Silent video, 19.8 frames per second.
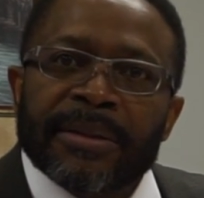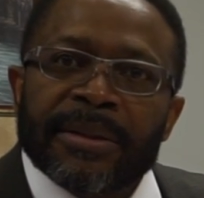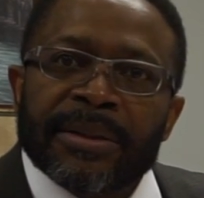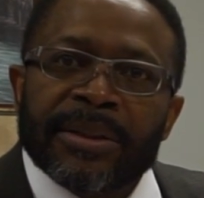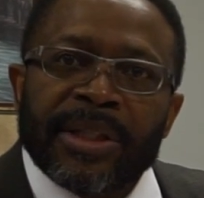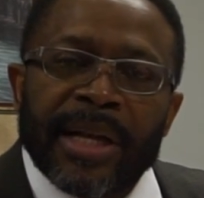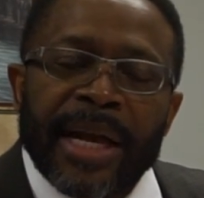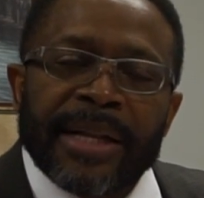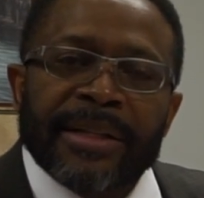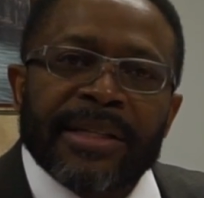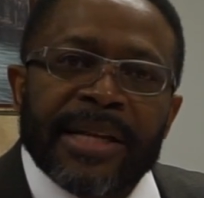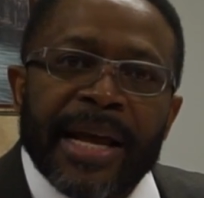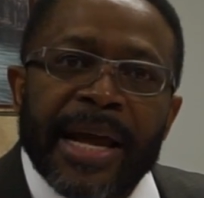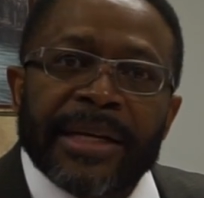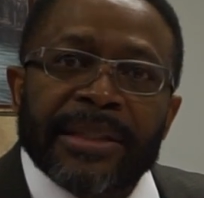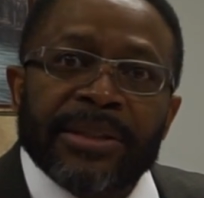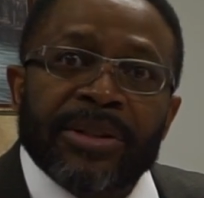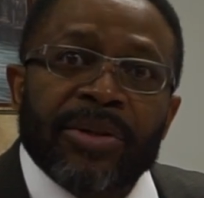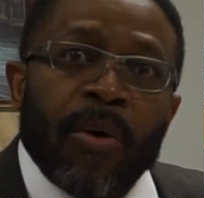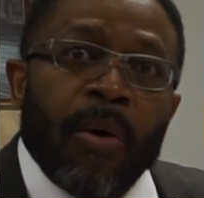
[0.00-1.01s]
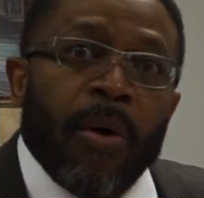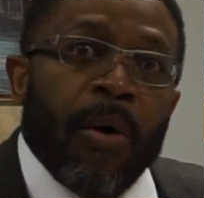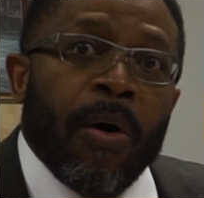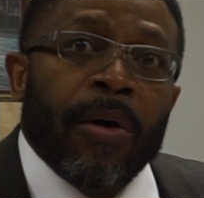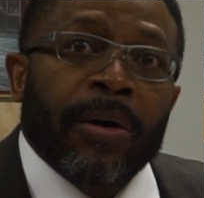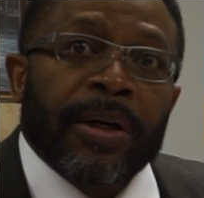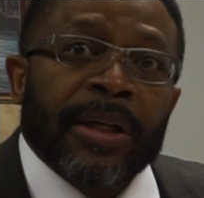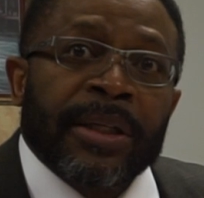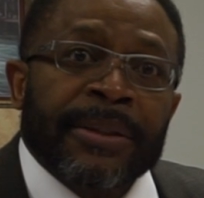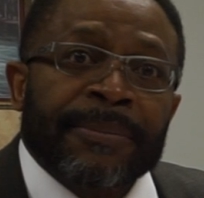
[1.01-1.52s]
Setting things in
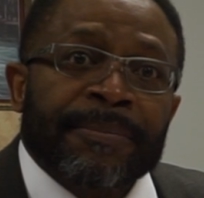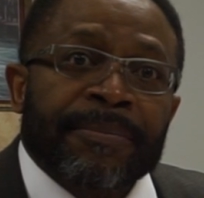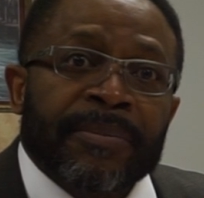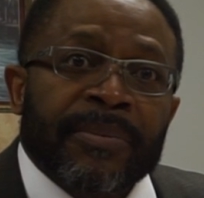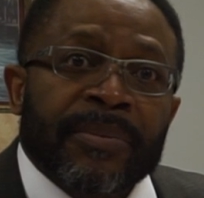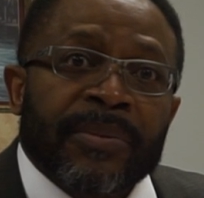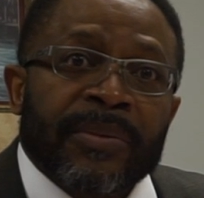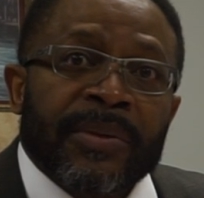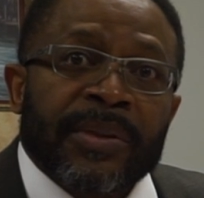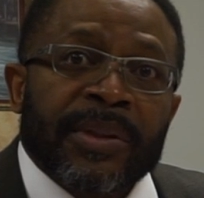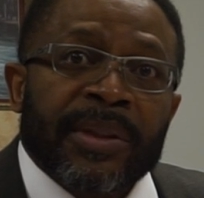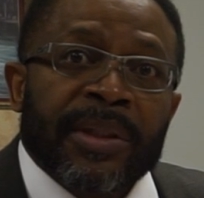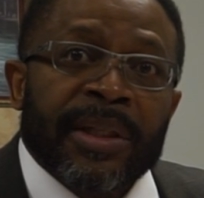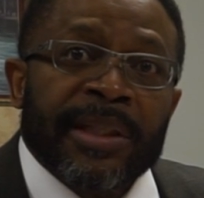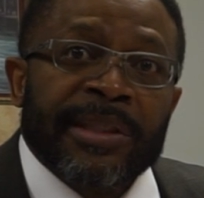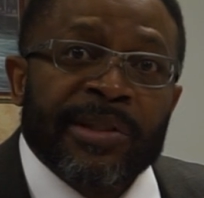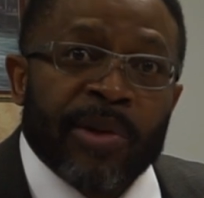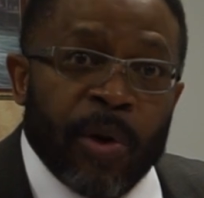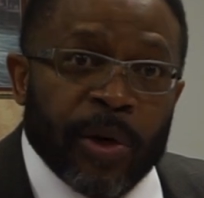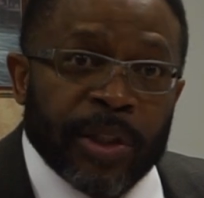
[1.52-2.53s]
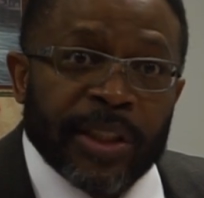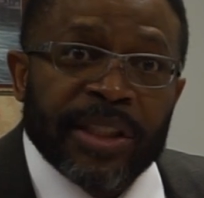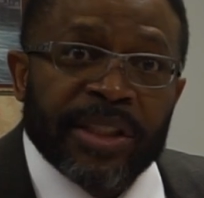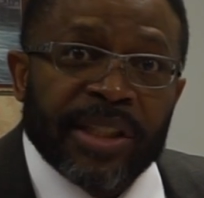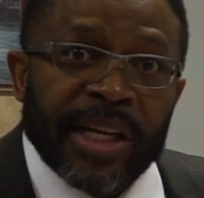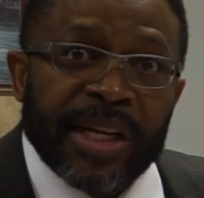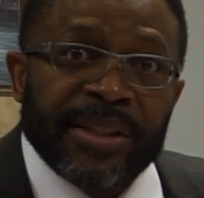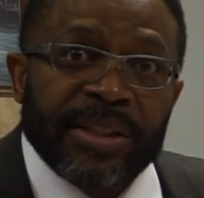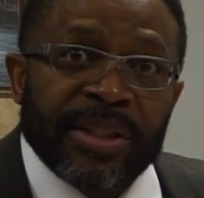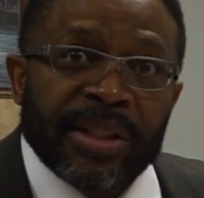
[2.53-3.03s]
order is
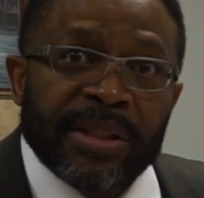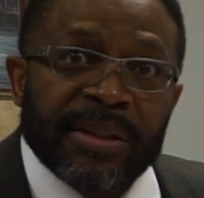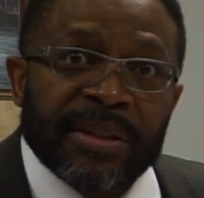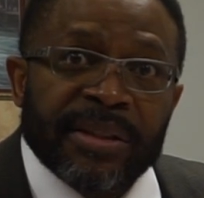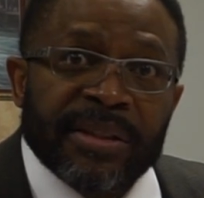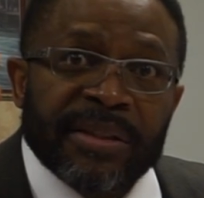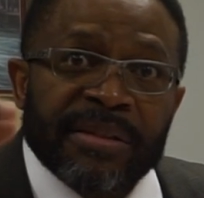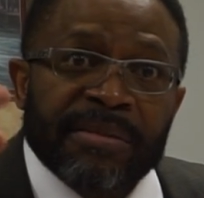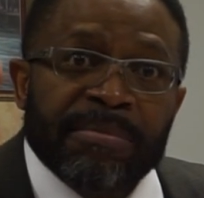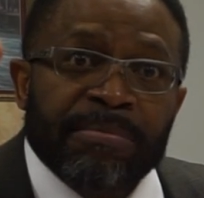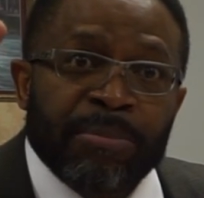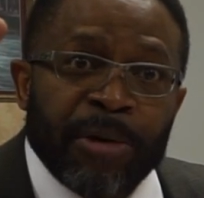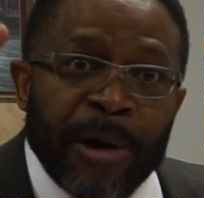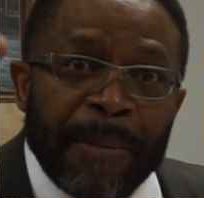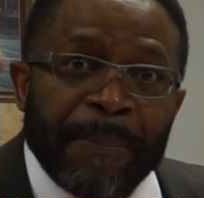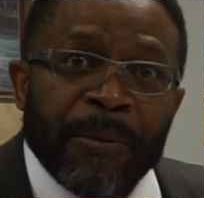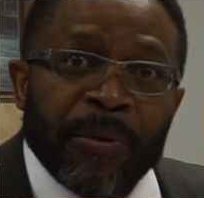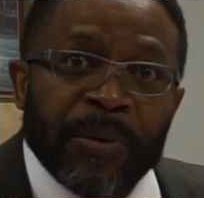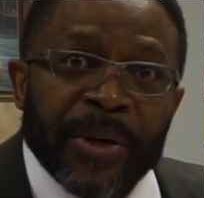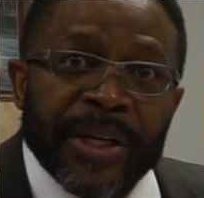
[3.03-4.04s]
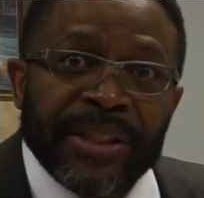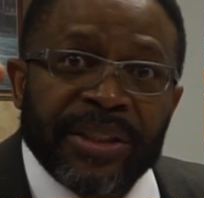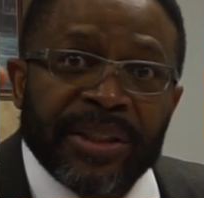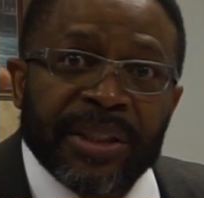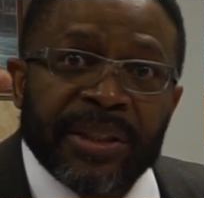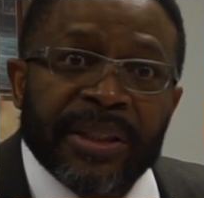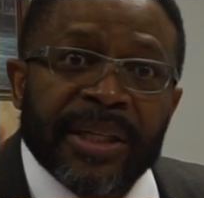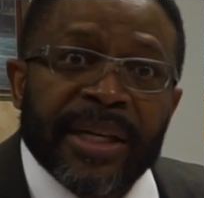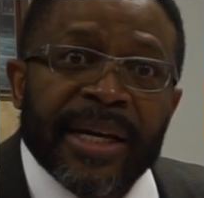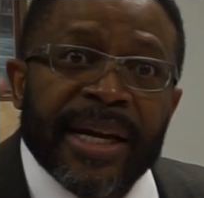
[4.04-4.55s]
organization,
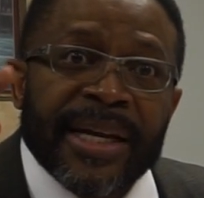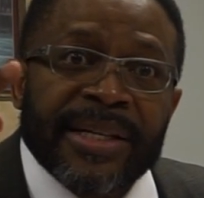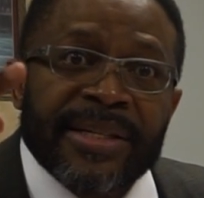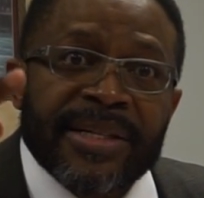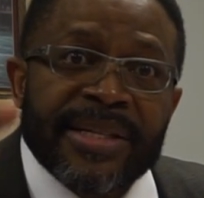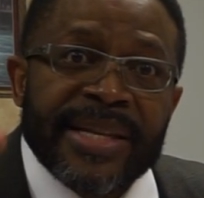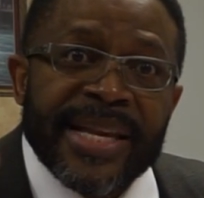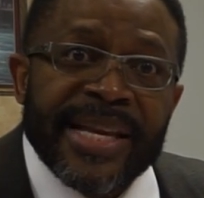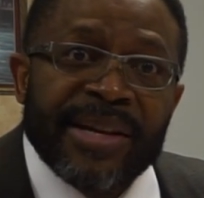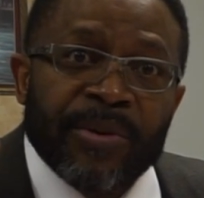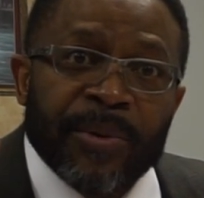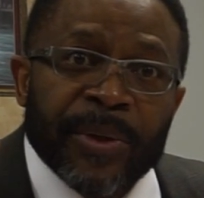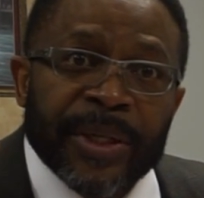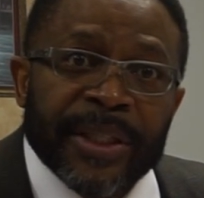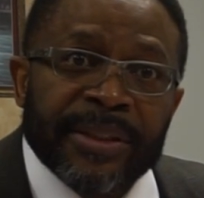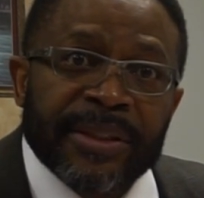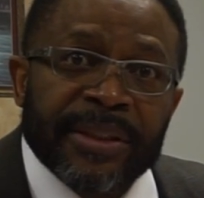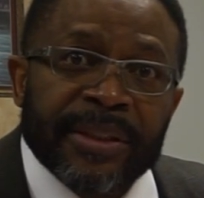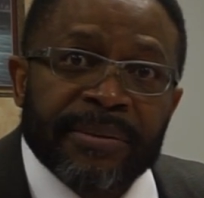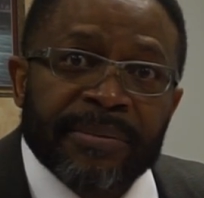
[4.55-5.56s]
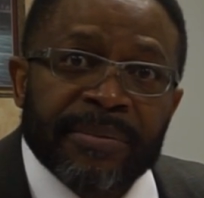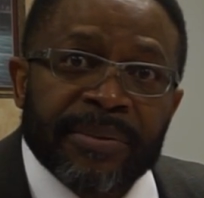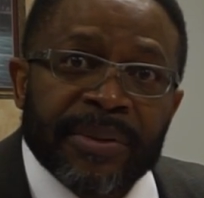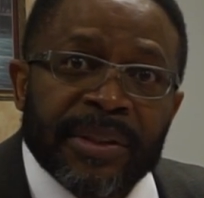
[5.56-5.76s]
preparation, and sequence.